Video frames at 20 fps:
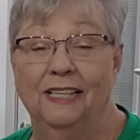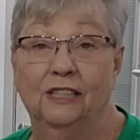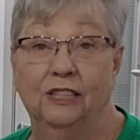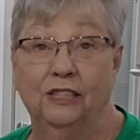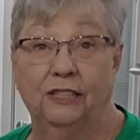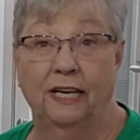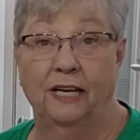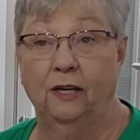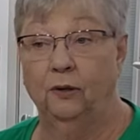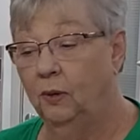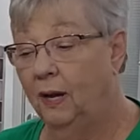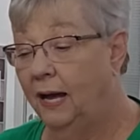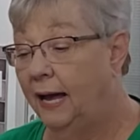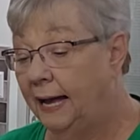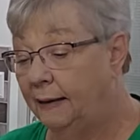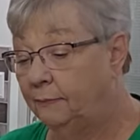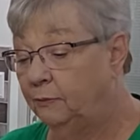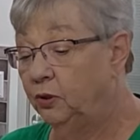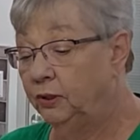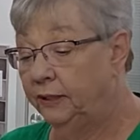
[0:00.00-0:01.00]
So
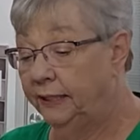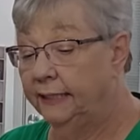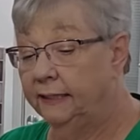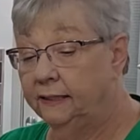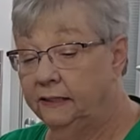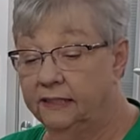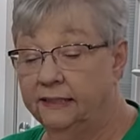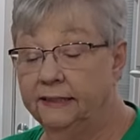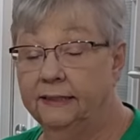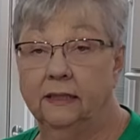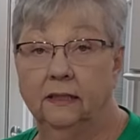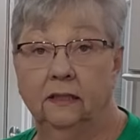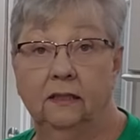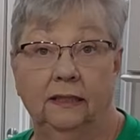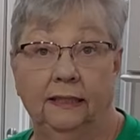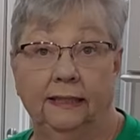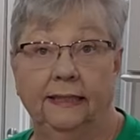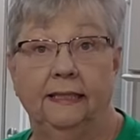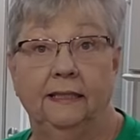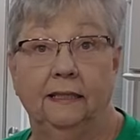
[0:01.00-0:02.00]
I'm gonna get this
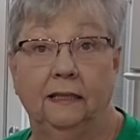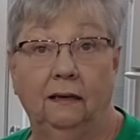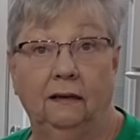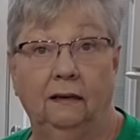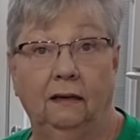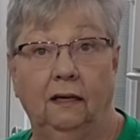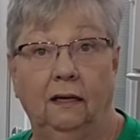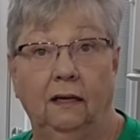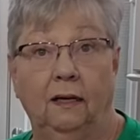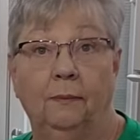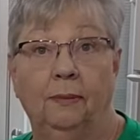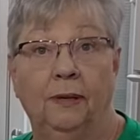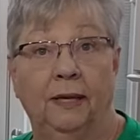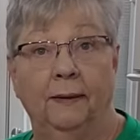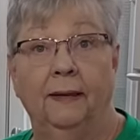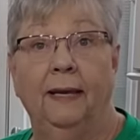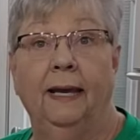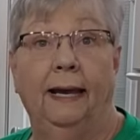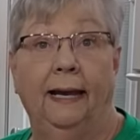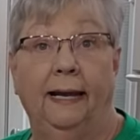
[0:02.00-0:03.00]
cleaned up
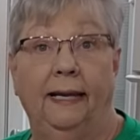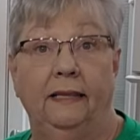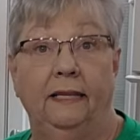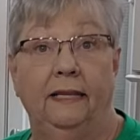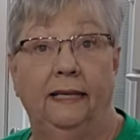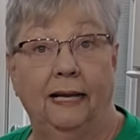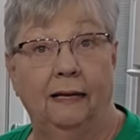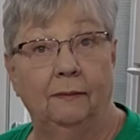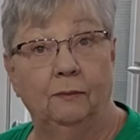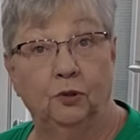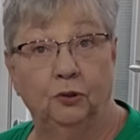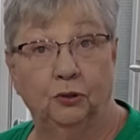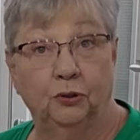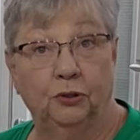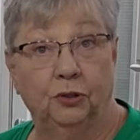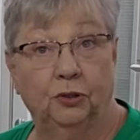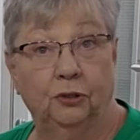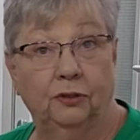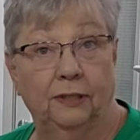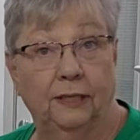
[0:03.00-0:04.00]
and then I'm gonna
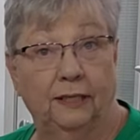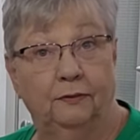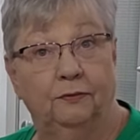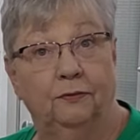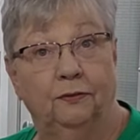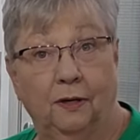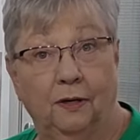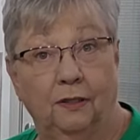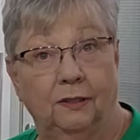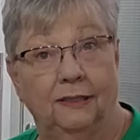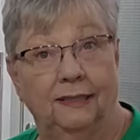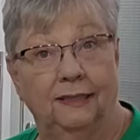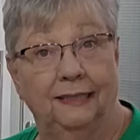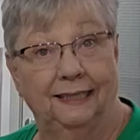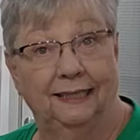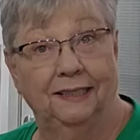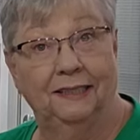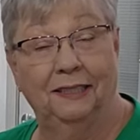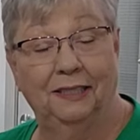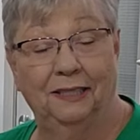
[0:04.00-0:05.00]
start that
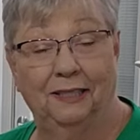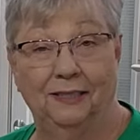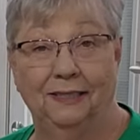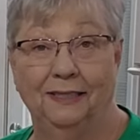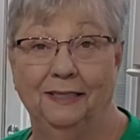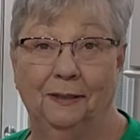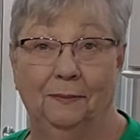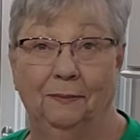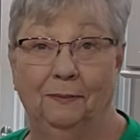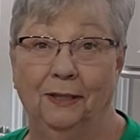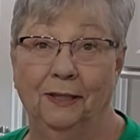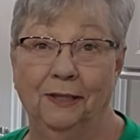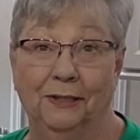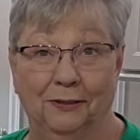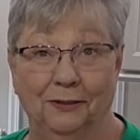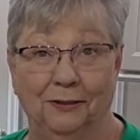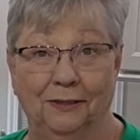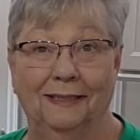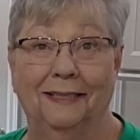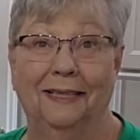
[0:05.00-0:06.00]
frosting because the
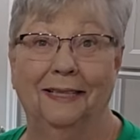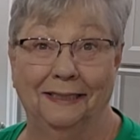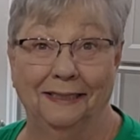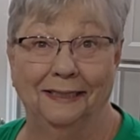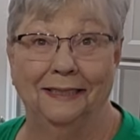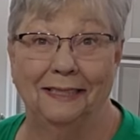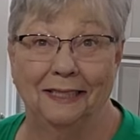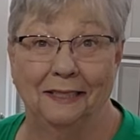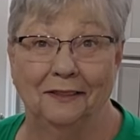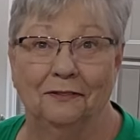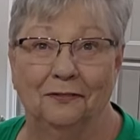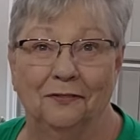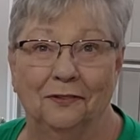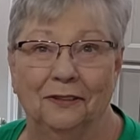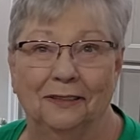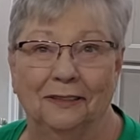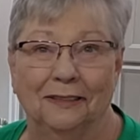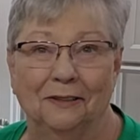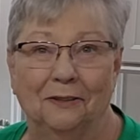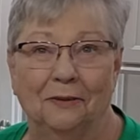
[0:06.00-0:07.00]
butter's got to sit for
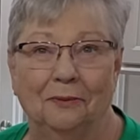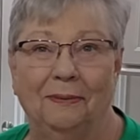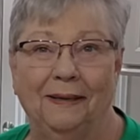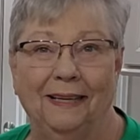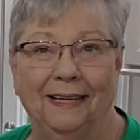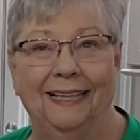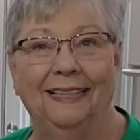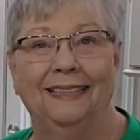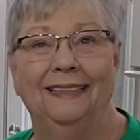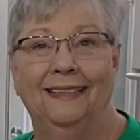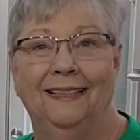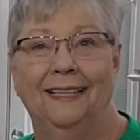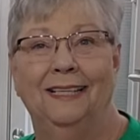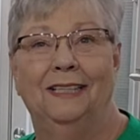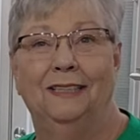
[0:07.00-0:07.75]
a little bit.